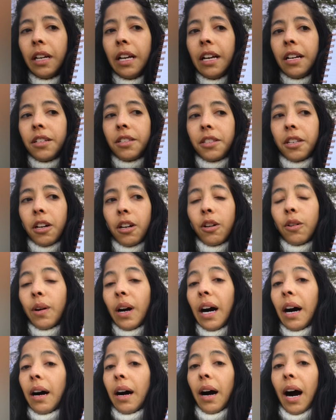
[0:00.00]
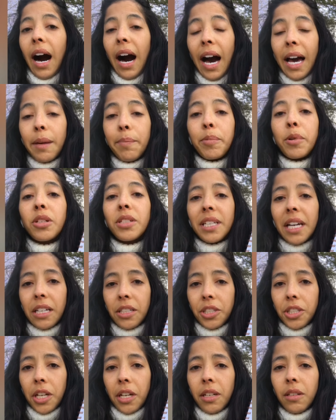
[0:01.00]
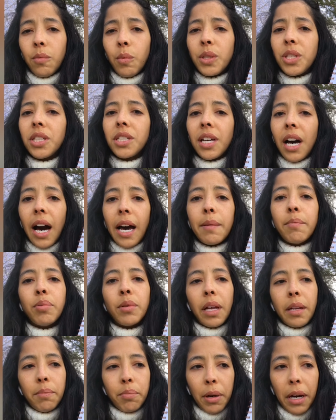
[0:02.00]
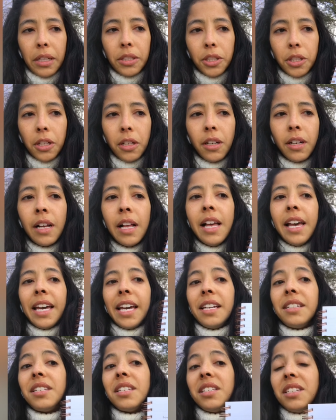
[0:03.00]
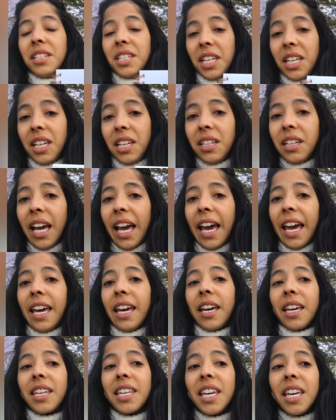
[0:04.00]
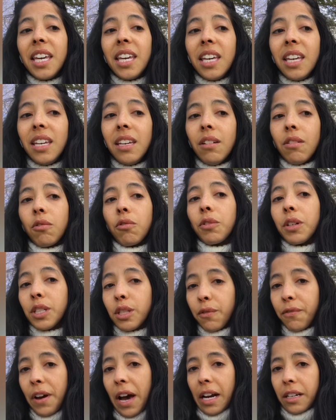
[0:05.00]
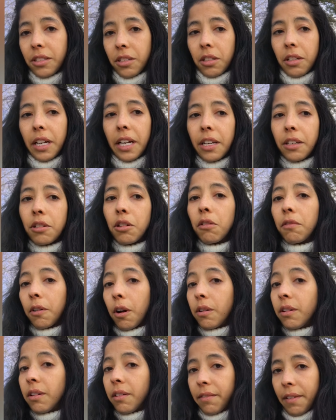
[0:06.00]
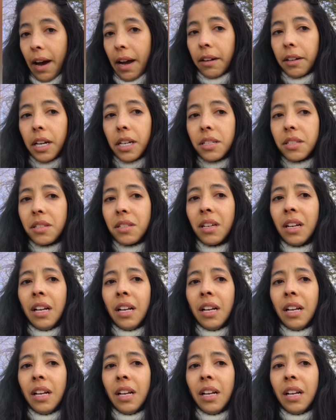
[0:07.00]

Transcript: So hypertension, which is high blood pressure, is indeed a key risk factor in coronavirus,